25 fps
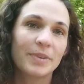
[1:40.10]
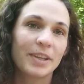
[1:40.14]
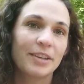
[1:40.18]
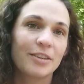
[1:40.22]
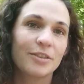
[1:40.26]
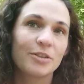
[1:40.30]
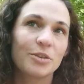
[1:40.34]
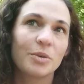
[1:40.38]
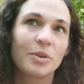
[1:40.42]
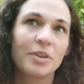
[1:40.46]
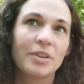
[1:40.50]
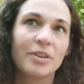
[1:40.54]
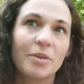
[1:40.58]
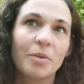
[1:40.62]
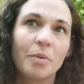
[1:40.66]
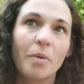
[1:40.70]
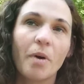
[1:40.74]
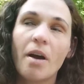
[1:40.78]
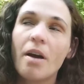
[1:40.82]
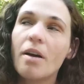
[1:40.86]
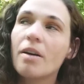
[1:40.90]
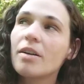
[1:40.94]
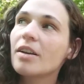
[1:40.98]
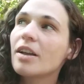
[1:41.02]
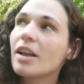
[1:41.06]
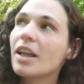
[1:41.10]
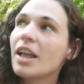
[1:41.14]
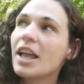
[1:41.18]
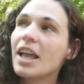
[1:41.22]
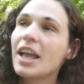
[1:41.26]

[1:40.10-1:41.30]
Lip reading: They didn't do anything wrong.